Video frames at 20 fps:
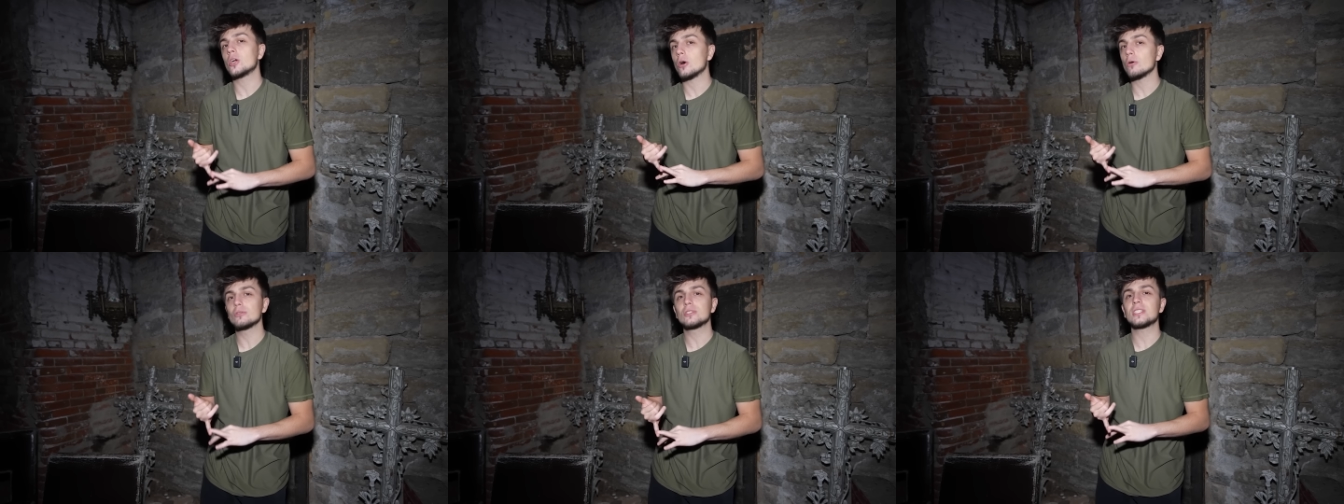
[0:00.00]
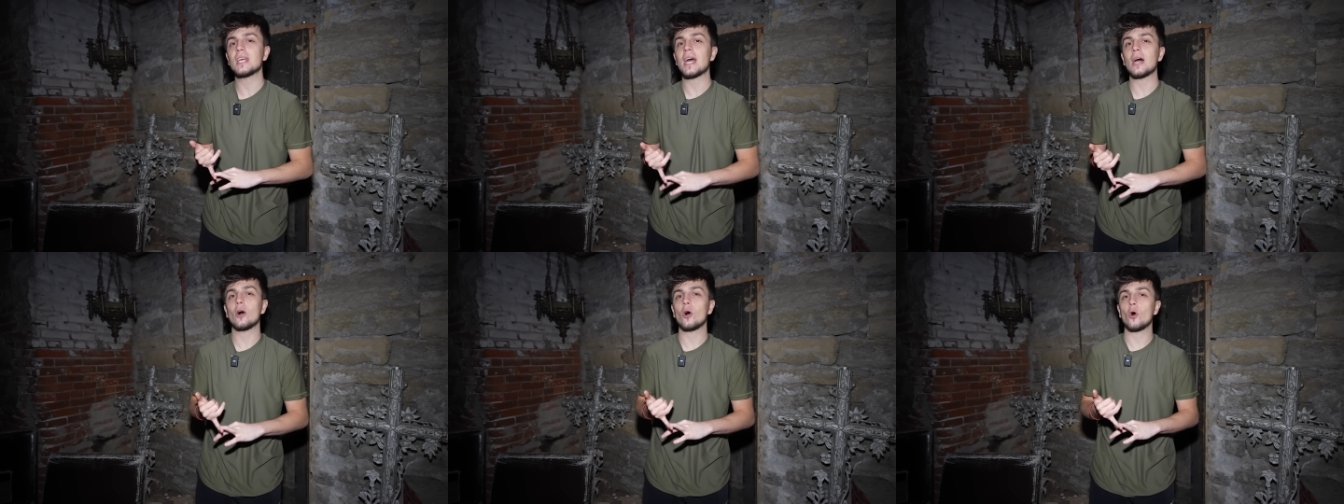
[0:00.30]

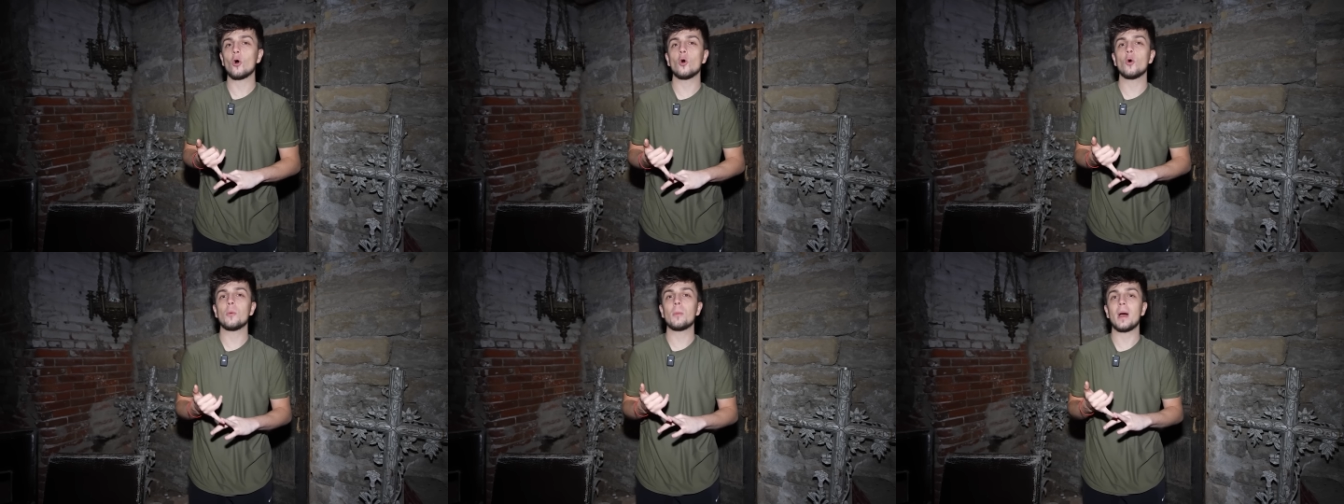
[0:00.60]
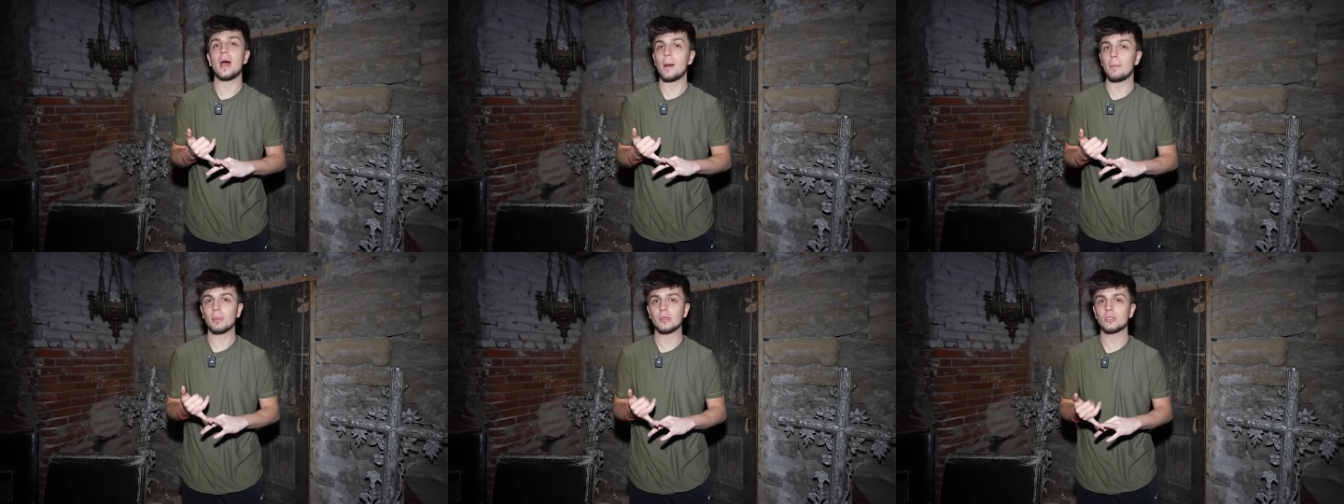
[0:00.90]
Ghosts at
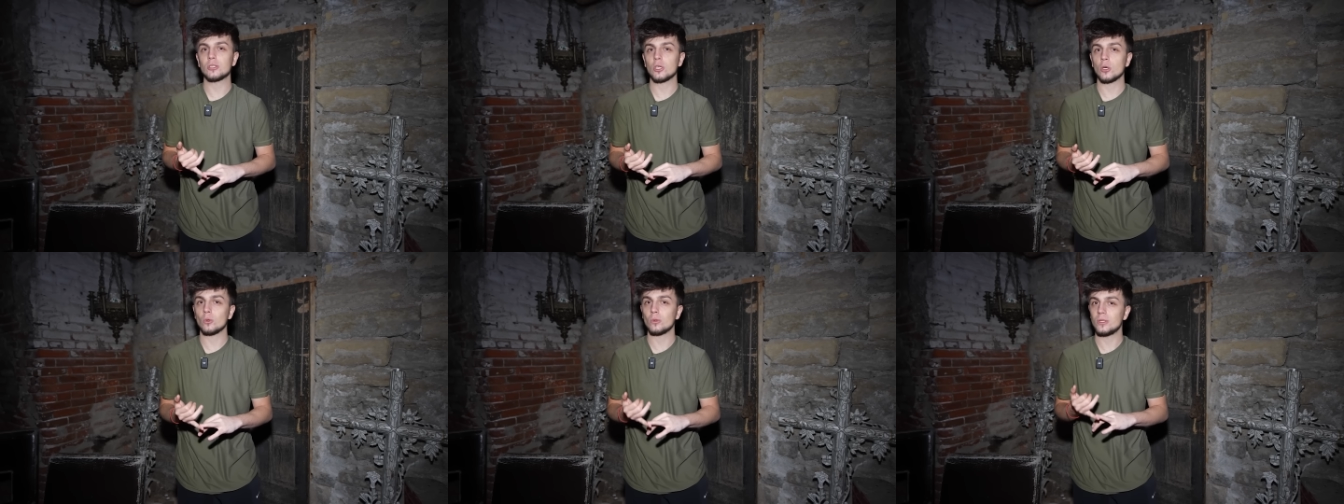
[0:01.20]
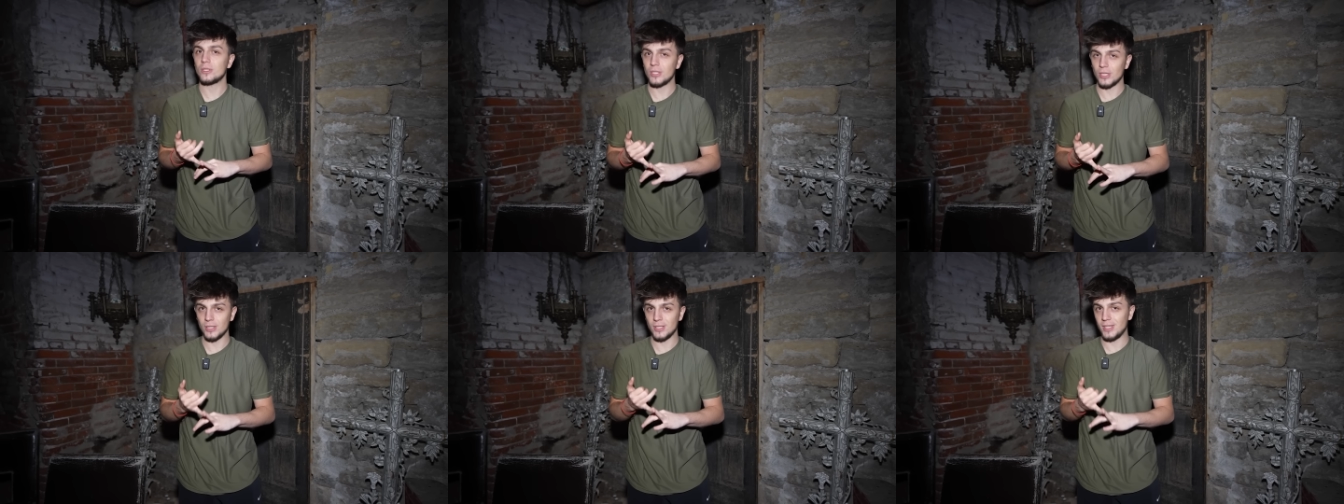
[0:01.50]
Home
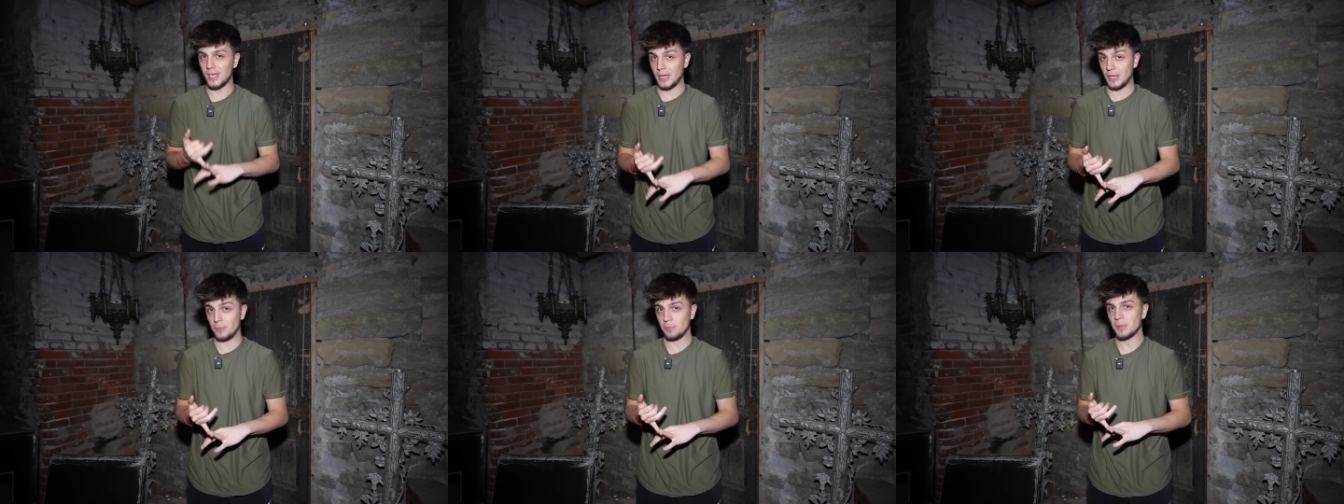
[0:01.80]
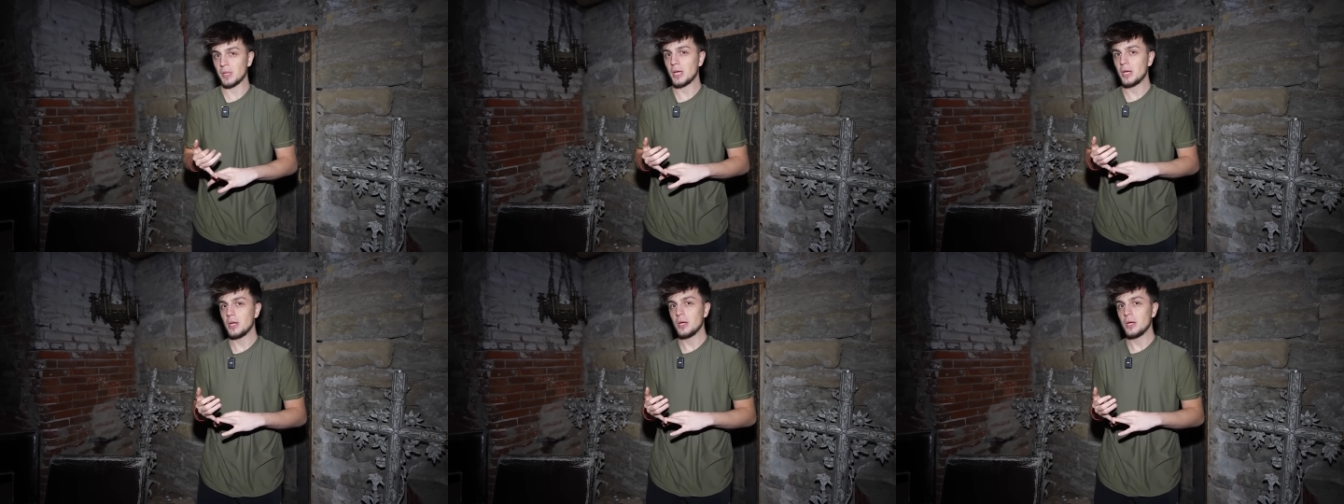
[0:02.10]
episode to date.